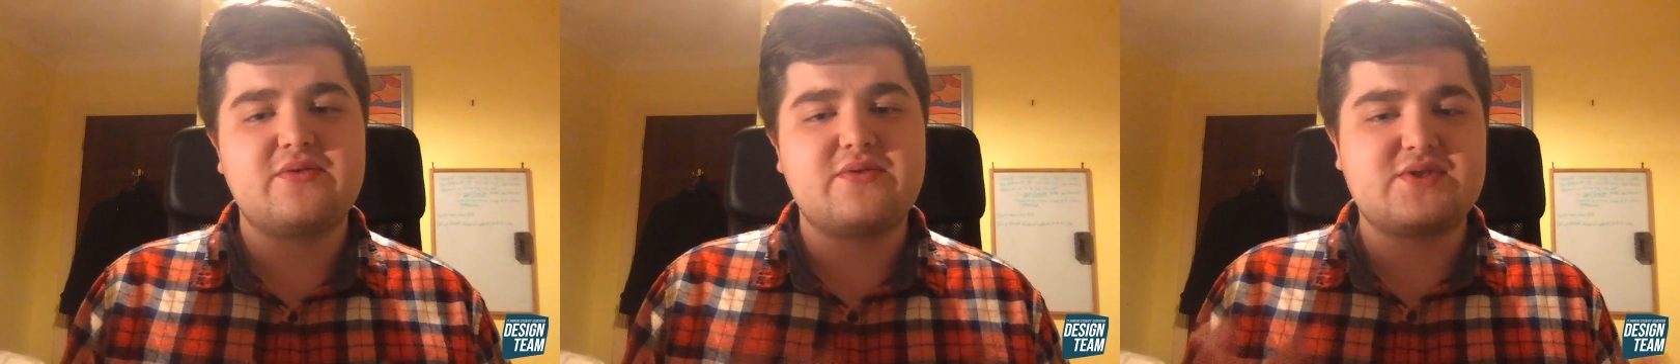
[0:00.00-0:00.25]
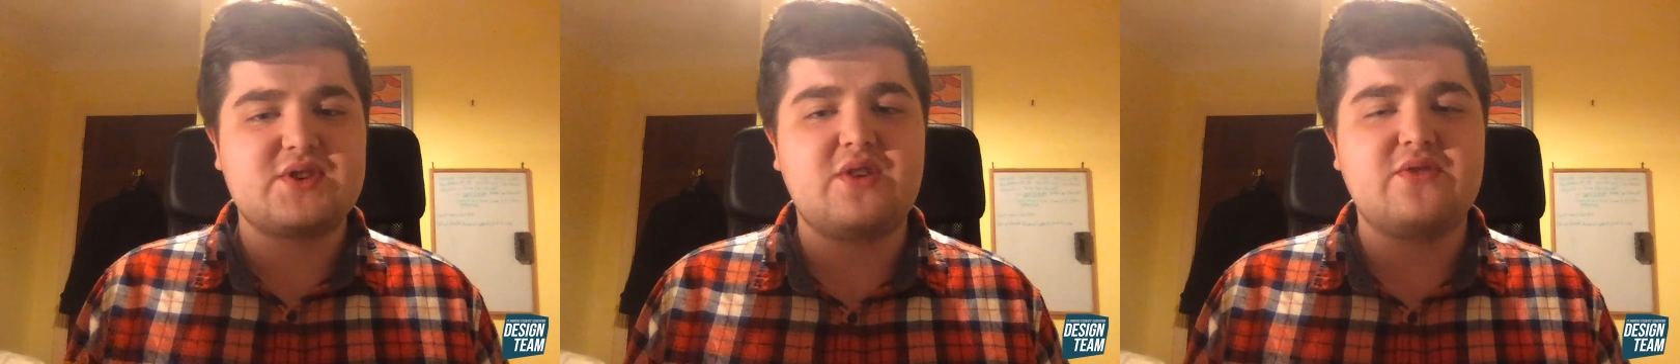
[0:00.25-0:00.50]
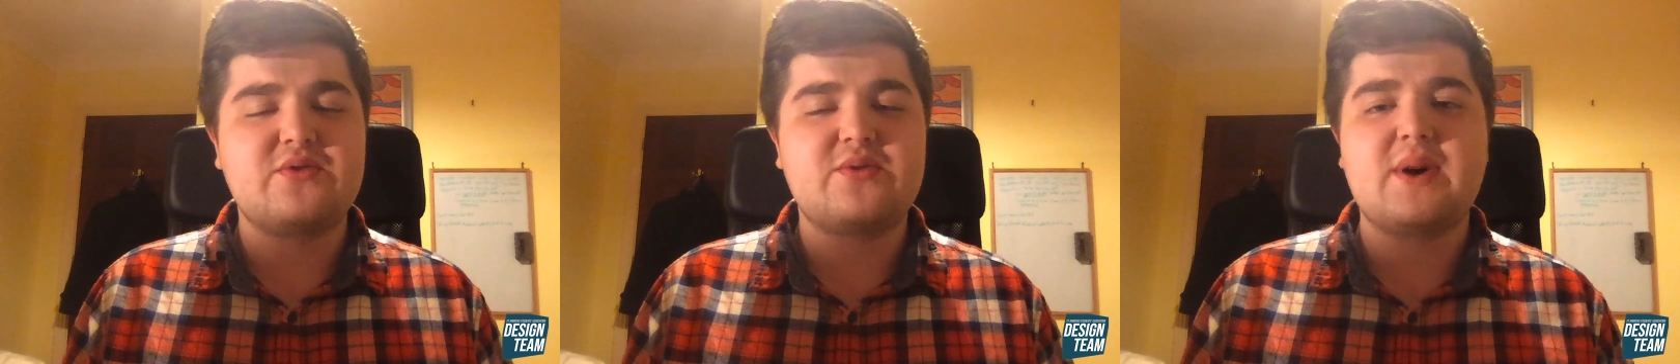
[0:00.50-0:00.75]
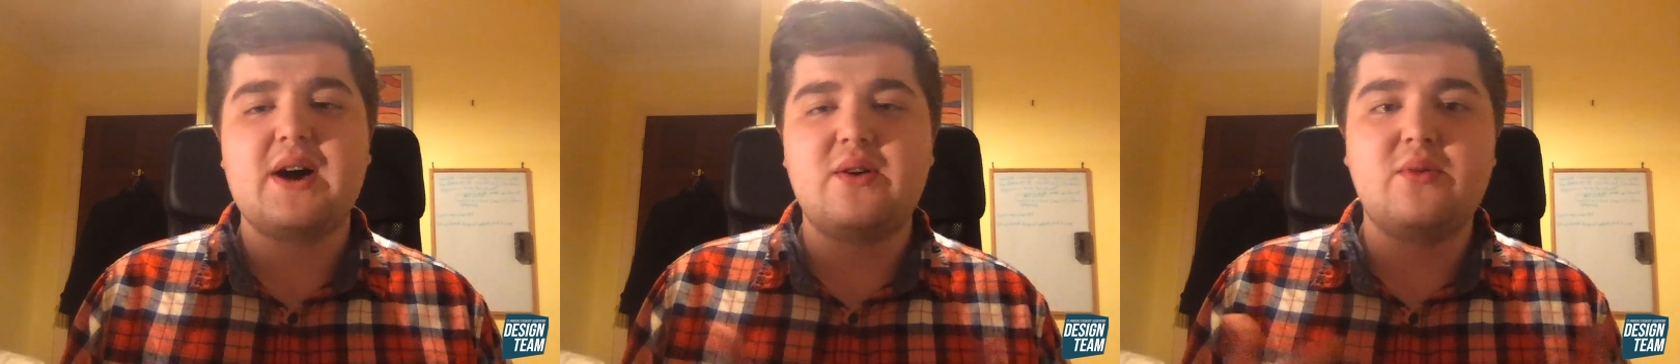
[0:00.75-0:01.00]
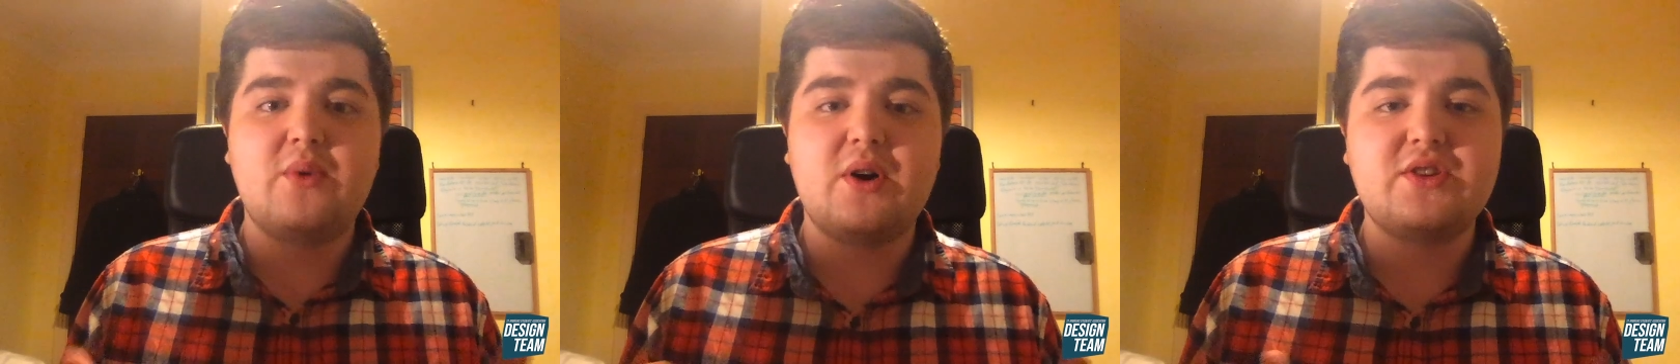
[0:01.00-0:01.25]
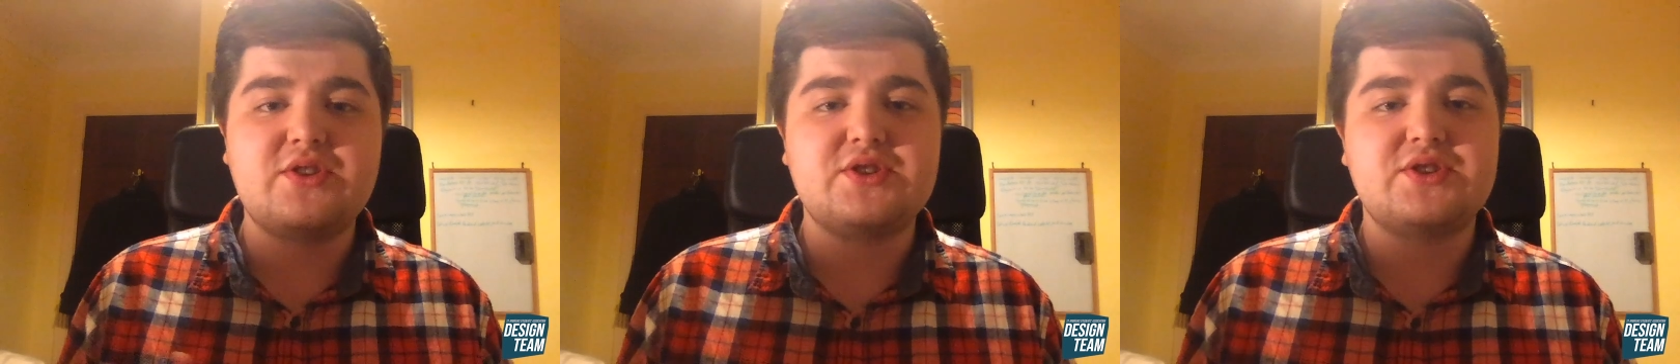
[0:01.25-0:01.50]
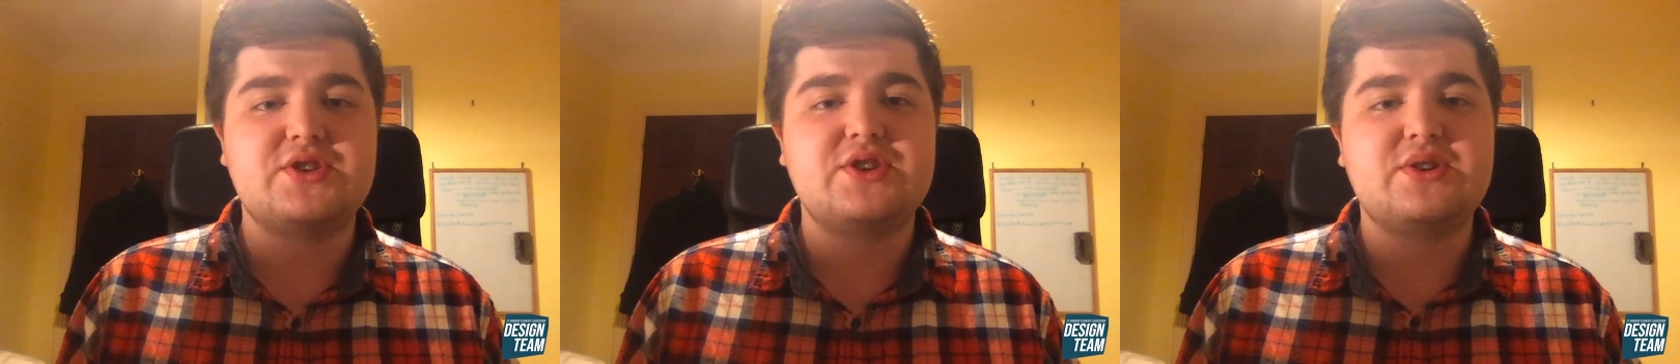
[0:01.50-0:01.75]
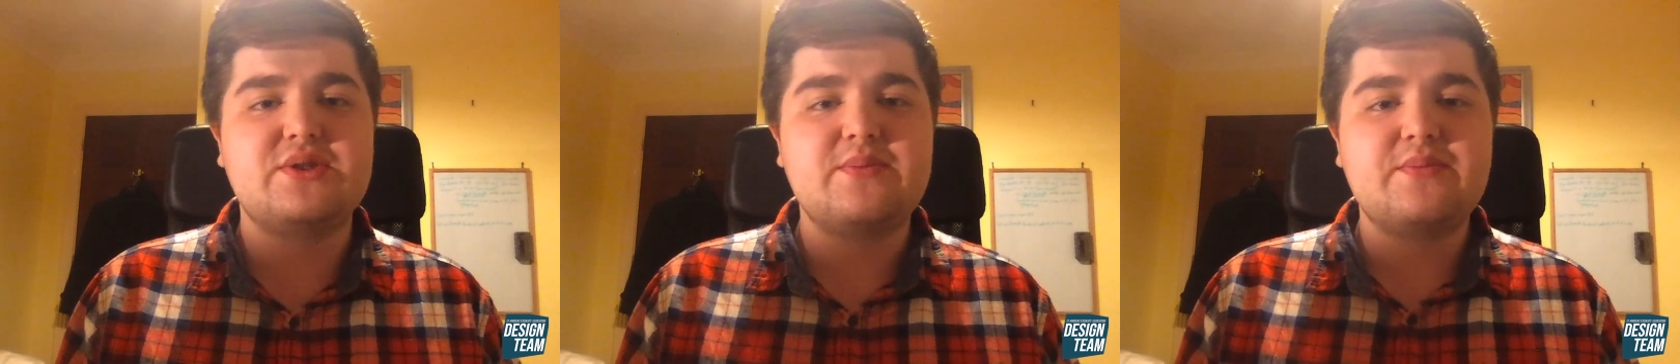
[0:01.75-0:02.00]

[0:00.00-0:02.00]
software or what to do.